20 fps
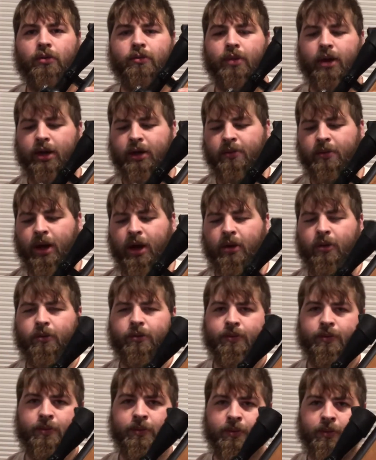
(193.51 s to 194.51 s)
bike mount,
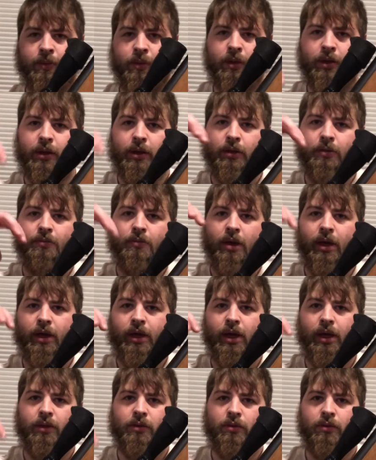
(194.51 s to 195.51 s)
like bike
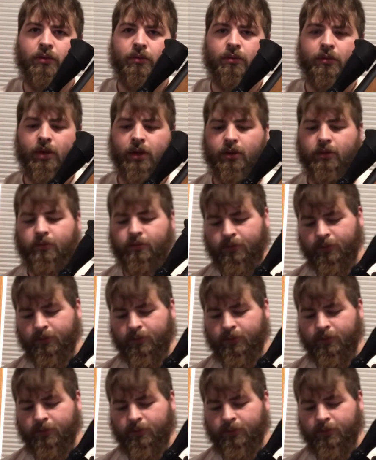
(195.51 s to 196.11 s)
handle mount.